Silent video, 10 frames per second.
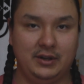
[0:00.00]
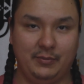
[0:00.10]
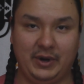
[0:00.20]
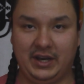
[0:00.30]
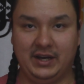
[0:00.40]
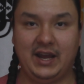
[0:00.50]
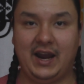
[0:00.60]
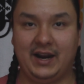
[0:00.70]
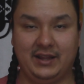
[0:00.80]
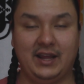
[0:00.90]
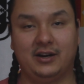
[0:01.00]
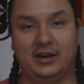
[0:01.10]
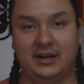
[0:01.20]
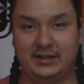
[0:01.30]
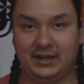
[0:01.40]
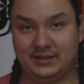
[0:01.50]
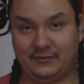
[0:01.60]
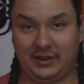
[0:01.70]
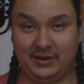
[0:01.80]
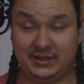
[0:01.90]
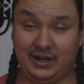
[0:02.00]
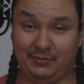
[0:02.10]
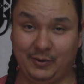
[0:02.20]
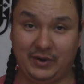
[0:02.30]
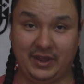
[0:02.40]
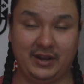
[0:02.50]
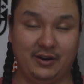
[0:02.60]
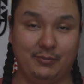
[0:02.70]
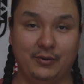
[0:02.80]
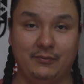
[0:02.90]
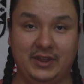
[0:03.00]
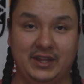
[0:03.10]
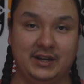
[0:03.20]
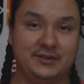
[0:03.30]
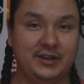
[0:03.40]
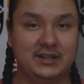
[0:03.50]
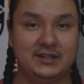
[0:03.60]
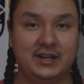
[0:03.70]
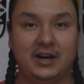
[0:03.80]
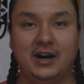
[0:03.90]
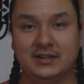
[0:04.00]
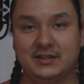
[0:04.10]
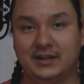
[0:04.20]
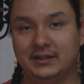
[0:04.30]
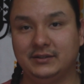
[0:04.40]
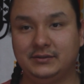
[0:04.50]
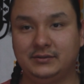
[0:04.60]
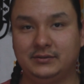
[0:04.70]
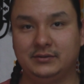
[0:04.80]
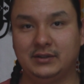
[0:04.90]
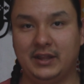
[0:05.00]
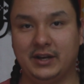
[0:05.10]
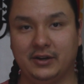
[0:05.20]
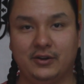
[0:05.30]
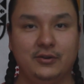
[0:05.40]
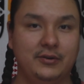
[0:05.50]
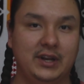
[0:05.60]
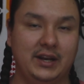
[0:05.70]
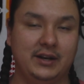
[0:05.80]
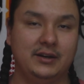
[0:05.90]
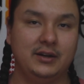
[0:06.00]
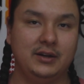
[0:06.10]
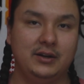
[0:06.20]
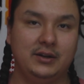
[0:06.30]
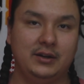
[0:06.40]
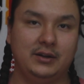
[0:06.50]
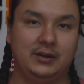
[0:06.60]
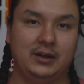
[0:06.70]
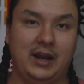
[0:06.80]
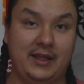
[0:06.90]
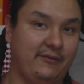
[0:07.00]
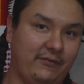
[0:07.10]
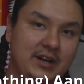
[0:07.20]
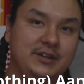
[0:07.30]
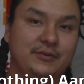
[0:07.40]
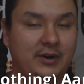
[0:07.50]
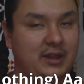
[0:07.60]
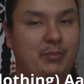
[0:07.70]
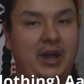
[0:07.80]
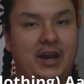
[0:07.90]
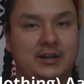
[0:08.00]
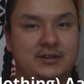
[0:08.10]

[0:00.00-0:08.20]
You might need to add in that context whether you're talking about one thing or more than one thing. So you can say Aanzkan and then include it in at the front or at the back.